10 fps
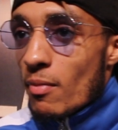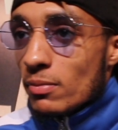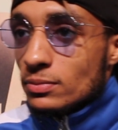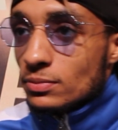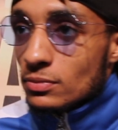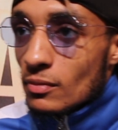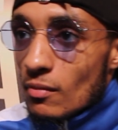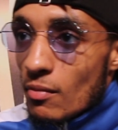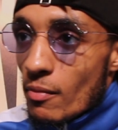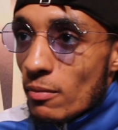How do you
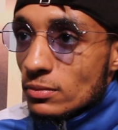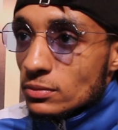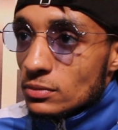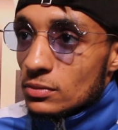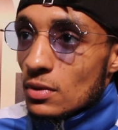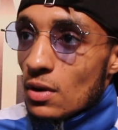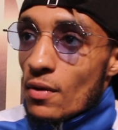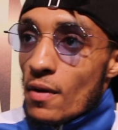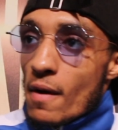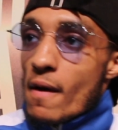see the rematch
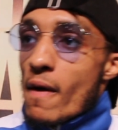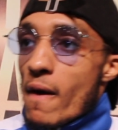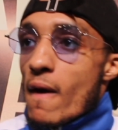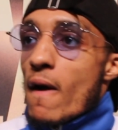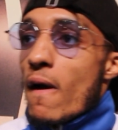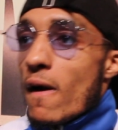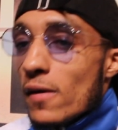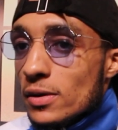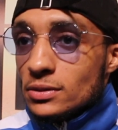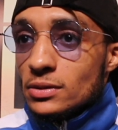going if I was to
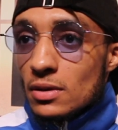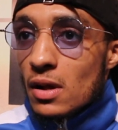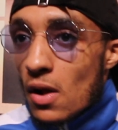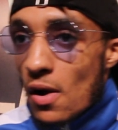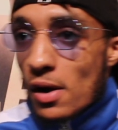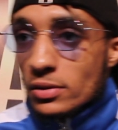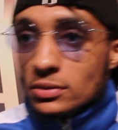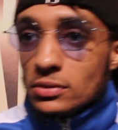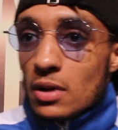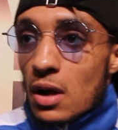take that, that
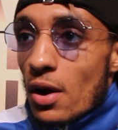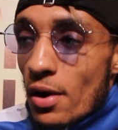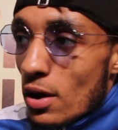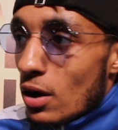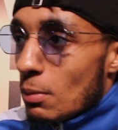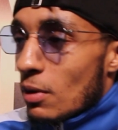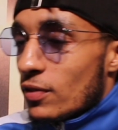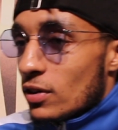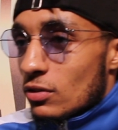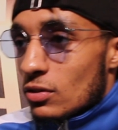clause up straight away? Um, I
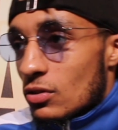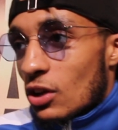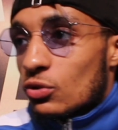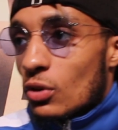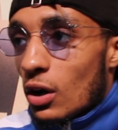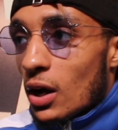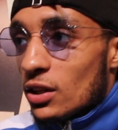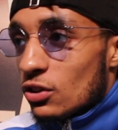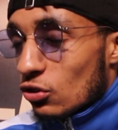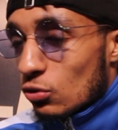think Joshua,
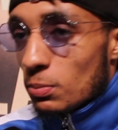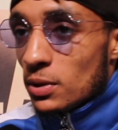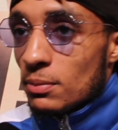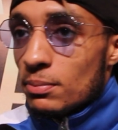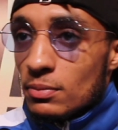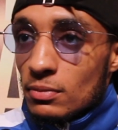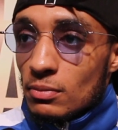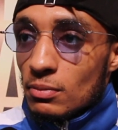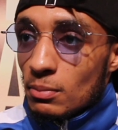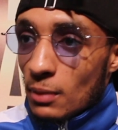Anthony Joshua will beat him
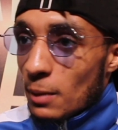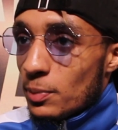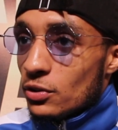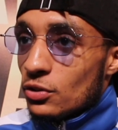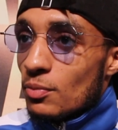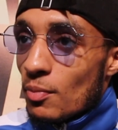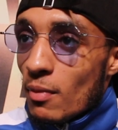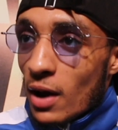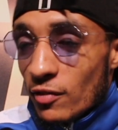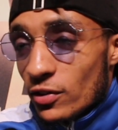my opinion,
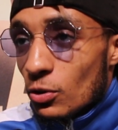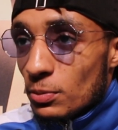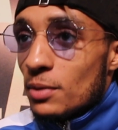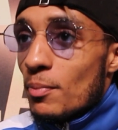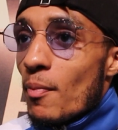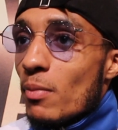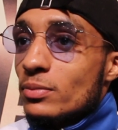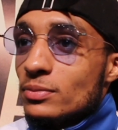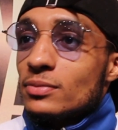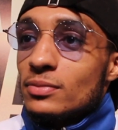I think i will beat him.
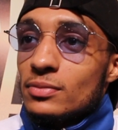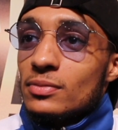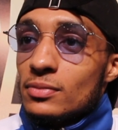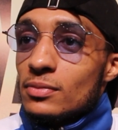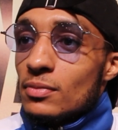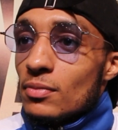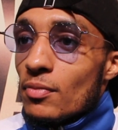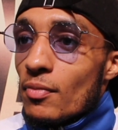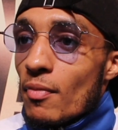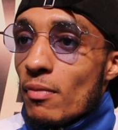
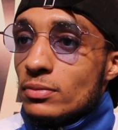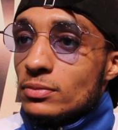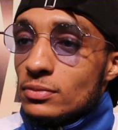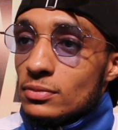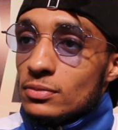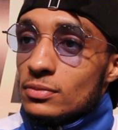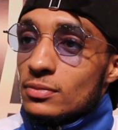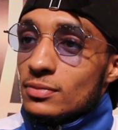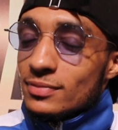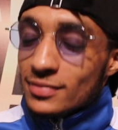Well, Zelfa Barrett, I appreciate your